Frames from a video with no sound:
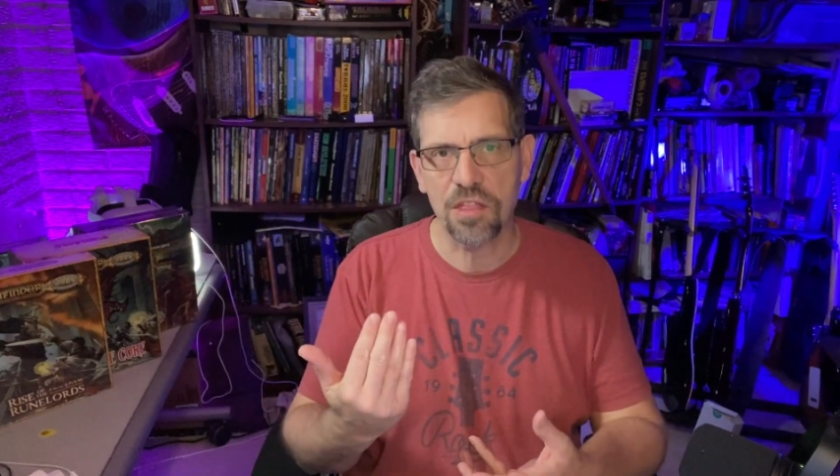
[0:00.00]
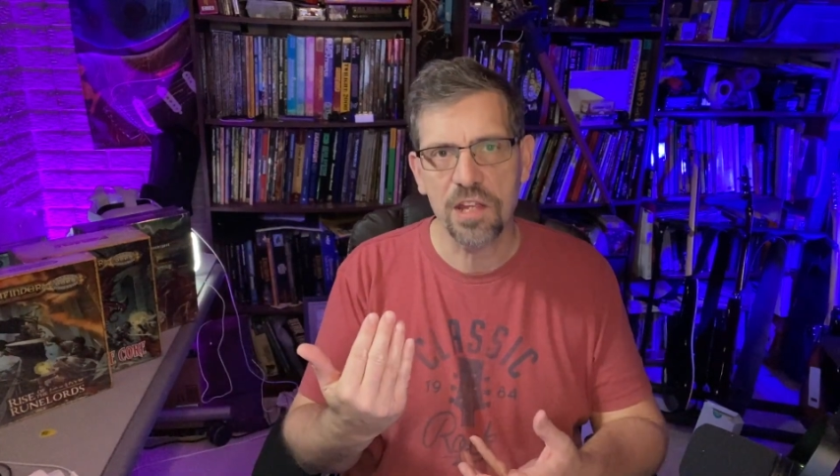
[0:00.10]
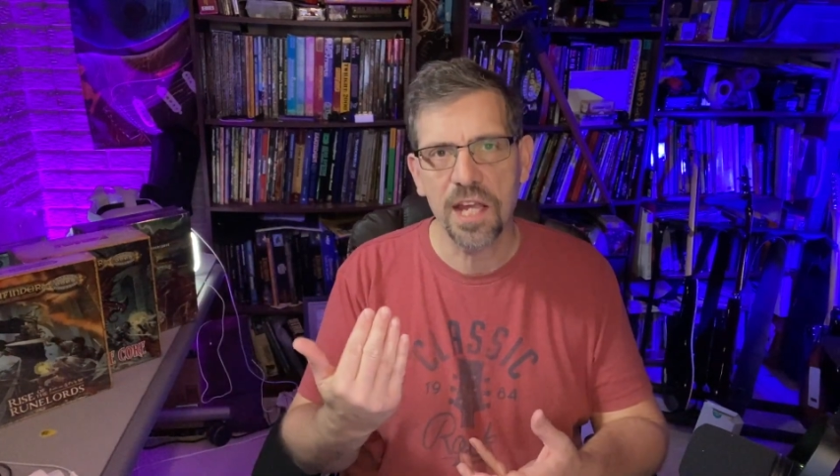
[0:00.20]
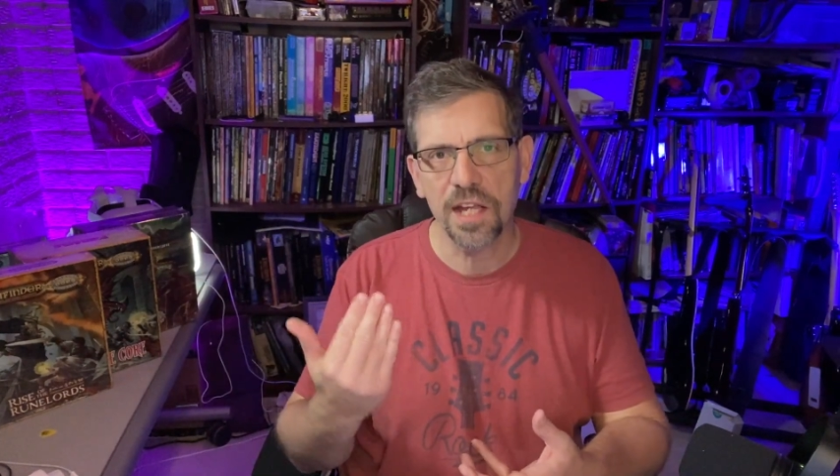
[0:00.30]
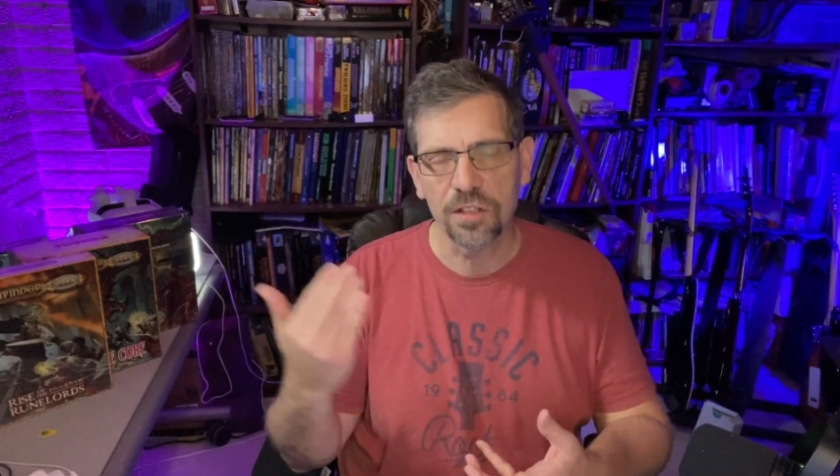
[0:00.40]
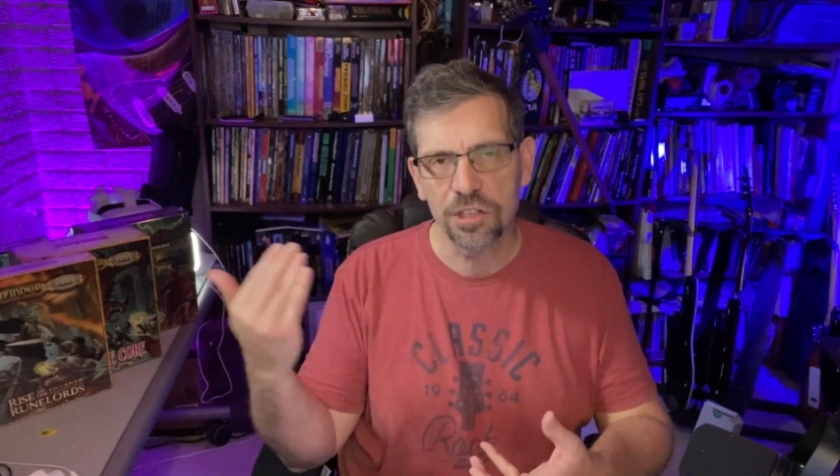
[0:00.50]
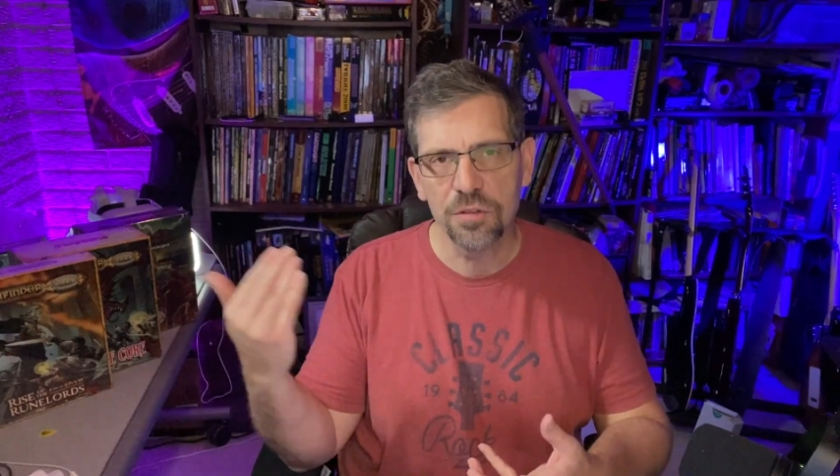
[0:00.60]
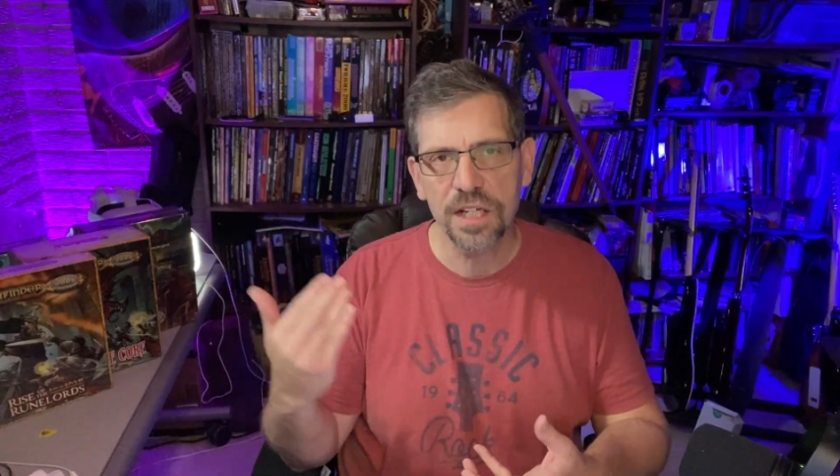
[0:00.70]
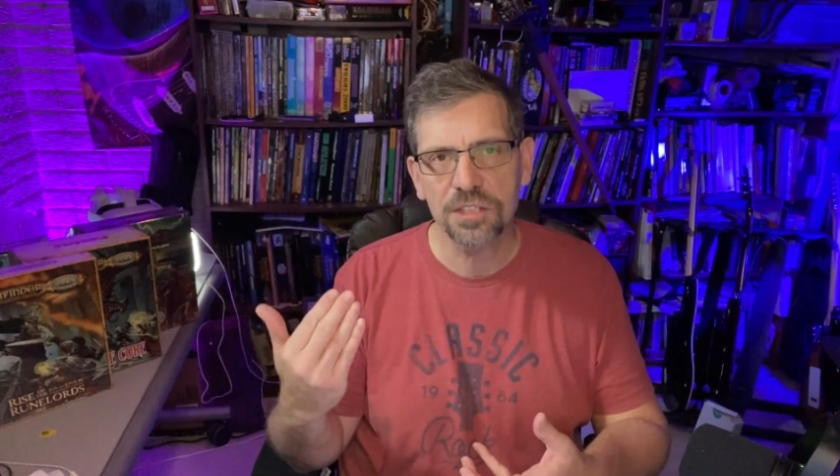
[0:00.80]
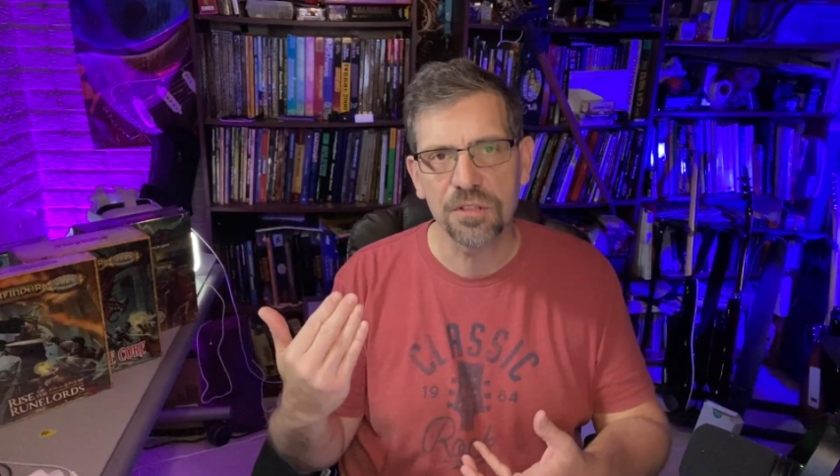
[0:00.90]
thing or
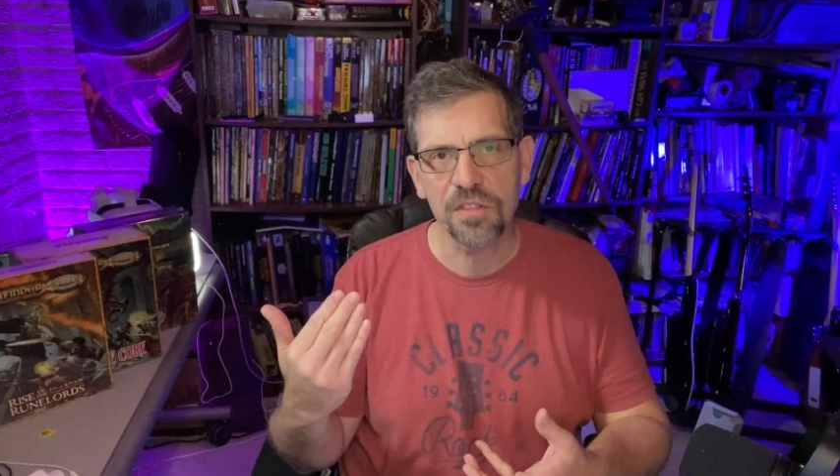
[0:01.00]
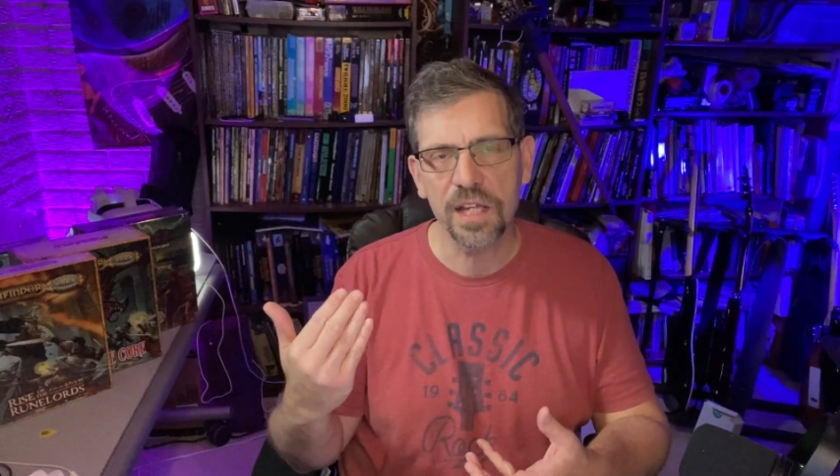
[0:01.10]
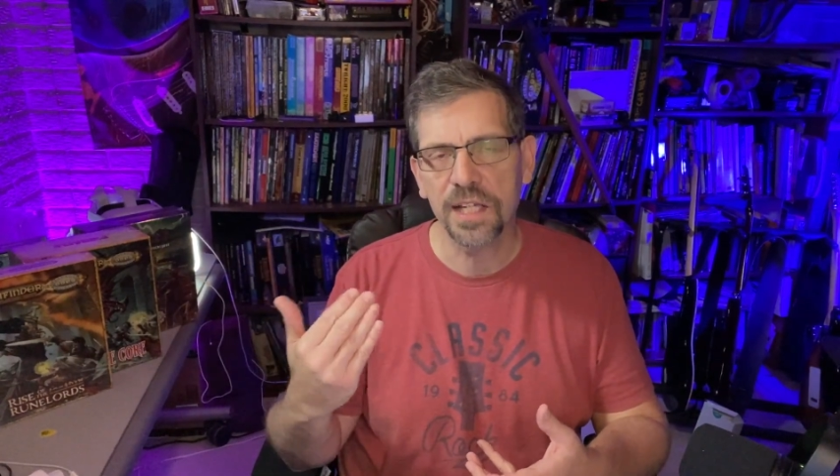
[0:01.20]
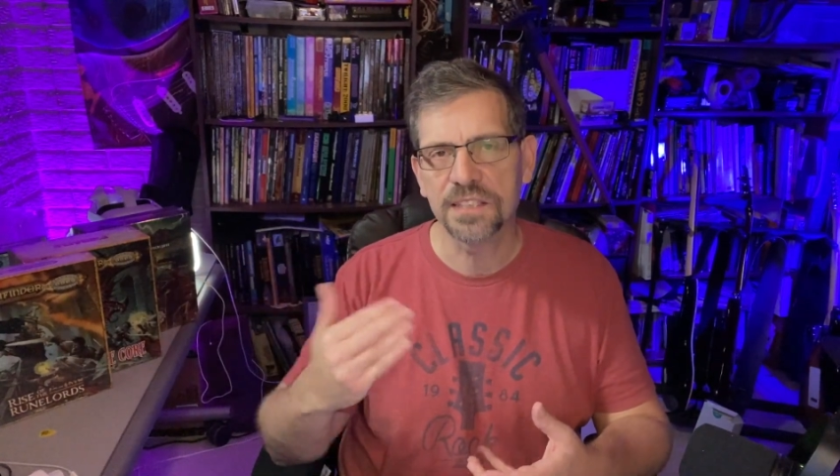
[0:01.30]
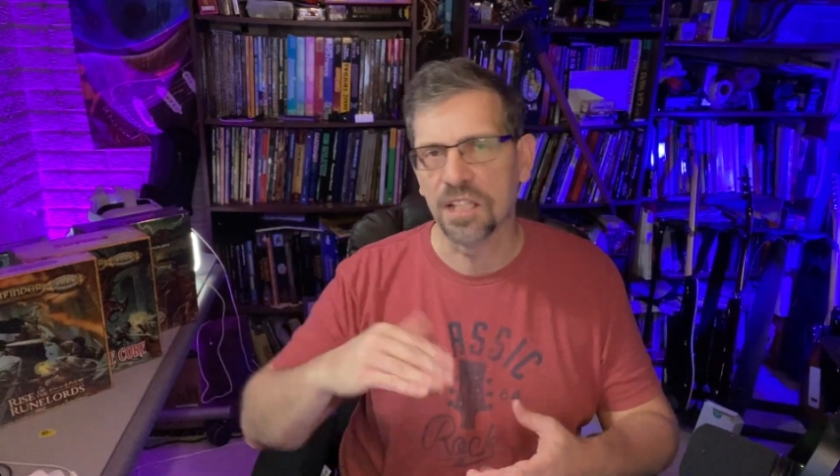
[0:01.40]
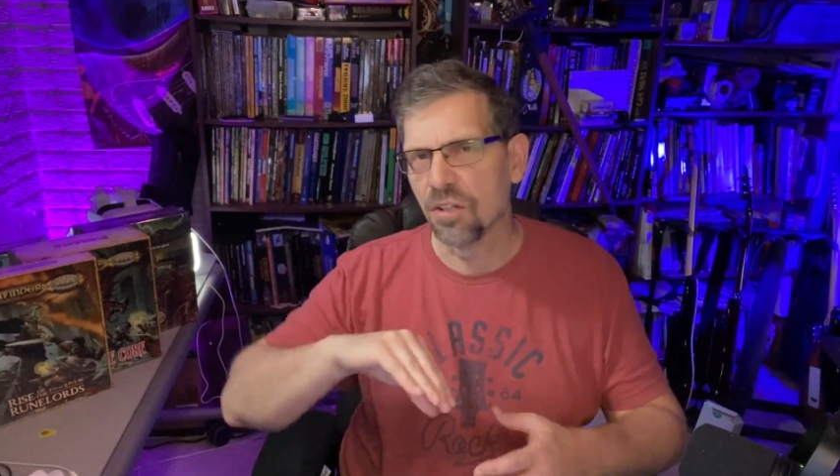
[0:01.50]
two extra things.